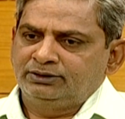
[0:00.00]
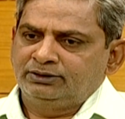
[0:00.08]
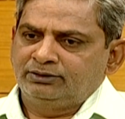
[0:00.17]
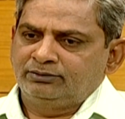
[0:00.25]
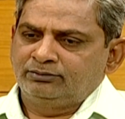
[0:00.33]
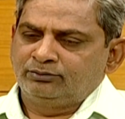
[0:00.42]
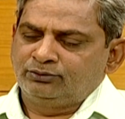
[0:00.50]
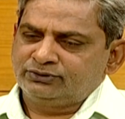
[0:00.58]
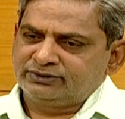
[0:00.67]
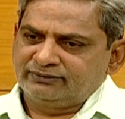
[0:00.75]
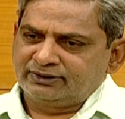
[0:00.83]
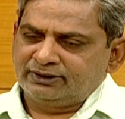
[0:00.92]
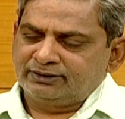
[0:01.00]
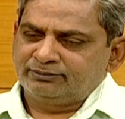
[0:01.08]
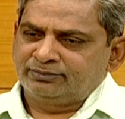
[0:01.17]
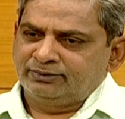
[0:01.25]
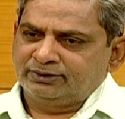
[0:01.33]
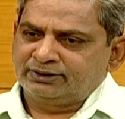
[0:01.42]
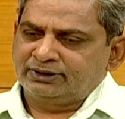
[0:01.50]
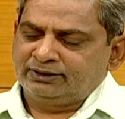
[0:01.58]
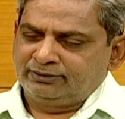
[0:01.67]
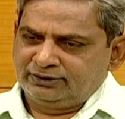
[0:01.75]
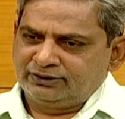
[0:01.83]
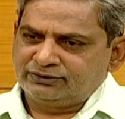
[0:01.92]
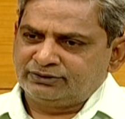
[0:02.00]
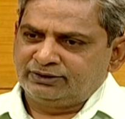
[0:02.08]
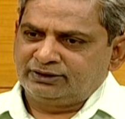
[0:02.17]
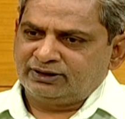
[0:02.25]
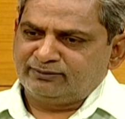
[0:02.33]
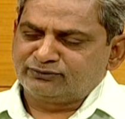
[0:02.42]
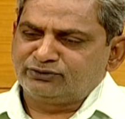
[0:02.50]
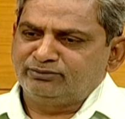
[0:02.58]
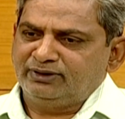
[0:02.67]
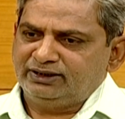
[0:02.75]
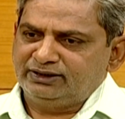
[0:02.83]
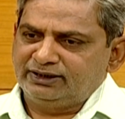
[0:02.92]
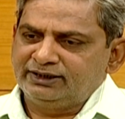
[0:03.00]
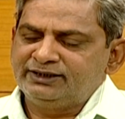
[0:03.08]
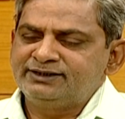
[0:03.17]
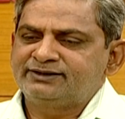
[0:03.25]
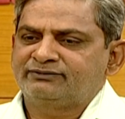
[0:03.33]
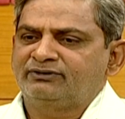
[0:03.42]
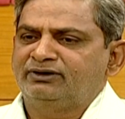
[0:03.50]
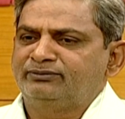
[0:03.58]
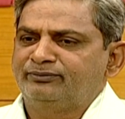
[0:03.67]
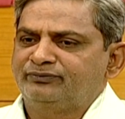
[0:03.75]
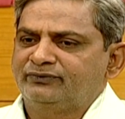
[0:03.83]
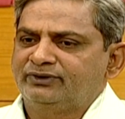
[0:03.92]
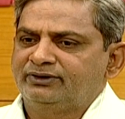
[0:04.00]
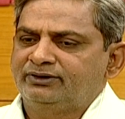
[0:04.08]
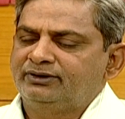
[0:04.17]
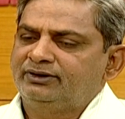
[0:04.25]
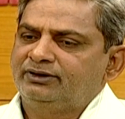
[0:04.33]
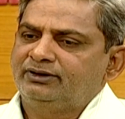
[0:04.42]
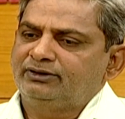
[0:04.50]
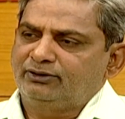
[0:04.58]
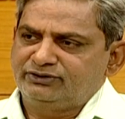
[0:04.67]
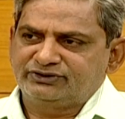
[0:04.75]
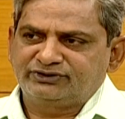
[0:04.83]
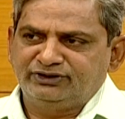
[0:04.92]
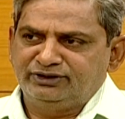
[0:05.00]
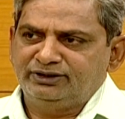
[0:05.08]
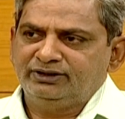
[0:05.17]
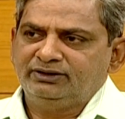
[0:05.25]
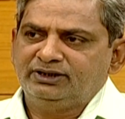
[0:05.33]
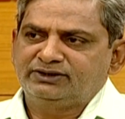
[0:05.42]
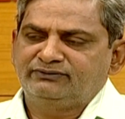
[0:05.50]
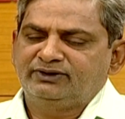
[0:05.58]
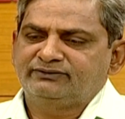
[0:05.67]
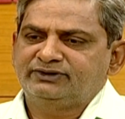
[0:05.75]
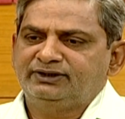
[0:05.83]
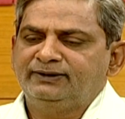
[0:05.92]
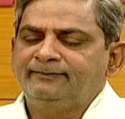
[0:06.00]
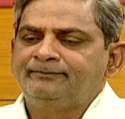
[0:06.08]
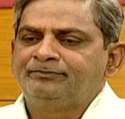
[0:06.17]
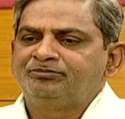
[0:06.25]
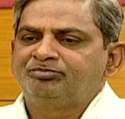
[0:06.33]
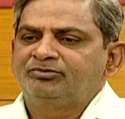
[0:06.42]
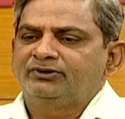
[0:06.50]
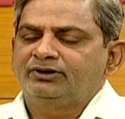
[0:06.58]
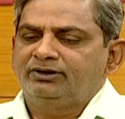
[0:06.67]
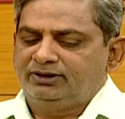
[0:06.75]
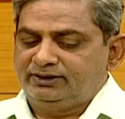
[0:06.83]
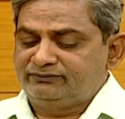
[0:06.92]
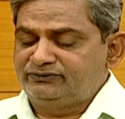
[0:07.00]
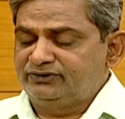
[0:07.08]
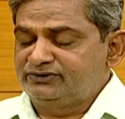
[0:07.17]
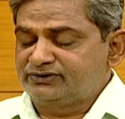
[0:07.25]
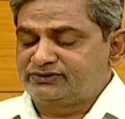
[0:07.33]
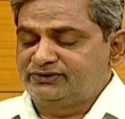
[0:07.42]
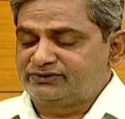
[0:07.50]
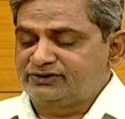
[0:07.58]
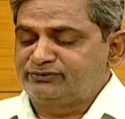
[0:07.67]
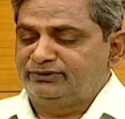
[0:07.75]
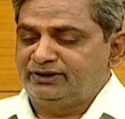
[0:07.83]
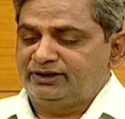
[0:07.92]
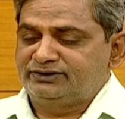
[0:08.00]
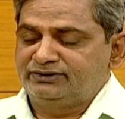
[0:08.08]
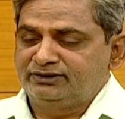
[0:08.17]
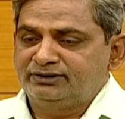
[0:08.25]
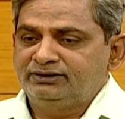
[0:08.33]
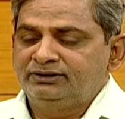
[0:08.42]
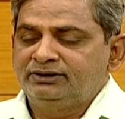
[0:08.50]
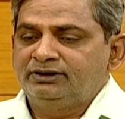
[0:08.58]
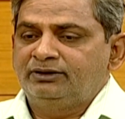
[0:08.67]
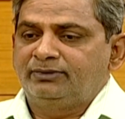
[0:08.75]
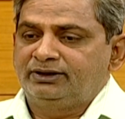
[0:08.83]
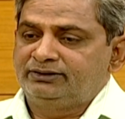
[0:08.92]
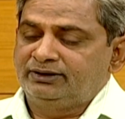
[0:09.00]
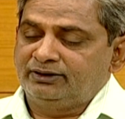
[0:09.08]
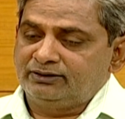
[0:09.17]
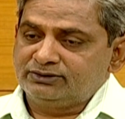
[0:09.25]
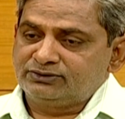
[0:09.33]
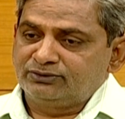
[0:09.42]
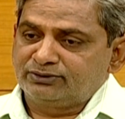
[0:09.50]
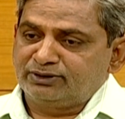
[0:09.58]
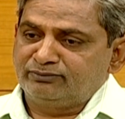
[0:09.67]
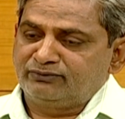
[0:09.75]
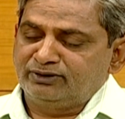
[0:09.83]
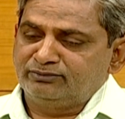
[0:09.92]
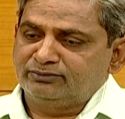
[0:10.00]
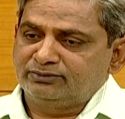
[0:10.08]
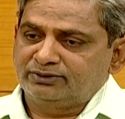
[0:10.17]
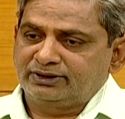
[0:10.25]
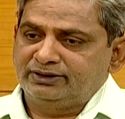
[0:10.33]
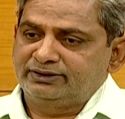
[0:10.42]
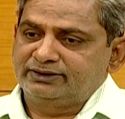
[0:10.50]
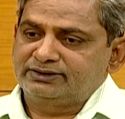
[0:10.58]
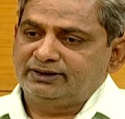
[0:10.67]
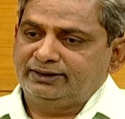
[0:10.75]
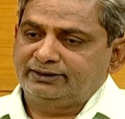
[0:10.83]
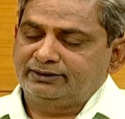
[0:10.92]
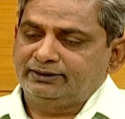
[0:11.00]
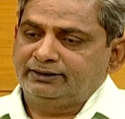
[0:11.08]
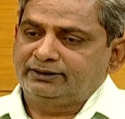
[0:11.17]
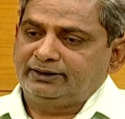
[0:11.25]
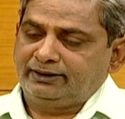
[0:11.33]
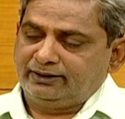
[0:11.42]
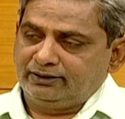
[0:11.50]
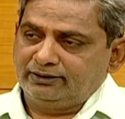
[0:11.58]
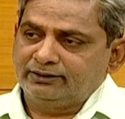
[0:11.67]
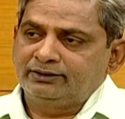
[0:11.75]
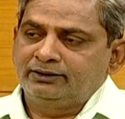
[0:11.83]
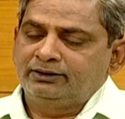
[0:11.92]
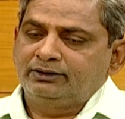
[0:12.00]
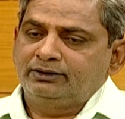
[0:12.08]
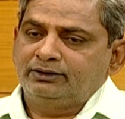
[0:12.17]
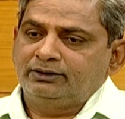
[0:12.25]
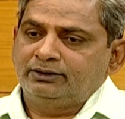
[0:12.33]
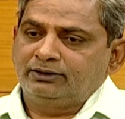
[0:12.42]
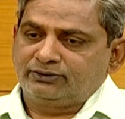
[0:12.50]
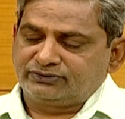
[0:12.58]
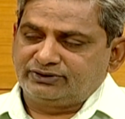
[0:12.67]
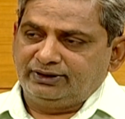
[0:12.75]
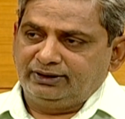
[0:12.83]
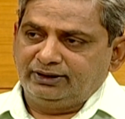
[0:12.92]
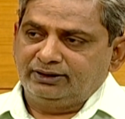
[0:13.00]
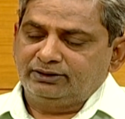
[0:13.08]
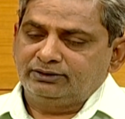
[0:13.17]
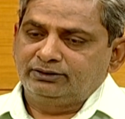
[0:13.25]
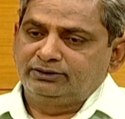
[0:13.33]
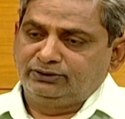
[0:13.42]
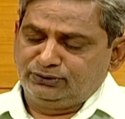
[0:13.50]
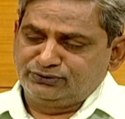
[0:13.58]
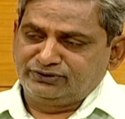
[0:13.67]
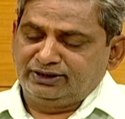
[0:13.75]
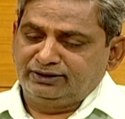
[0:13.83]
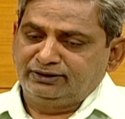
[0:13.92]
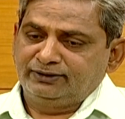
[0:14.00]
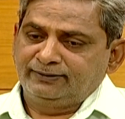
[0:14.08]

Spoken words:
most of the literature that comes to mind is from not just India, as we have seen, as we have just discussed Midnight Children, but they also come from countries like Canada, Australia, New Zealand.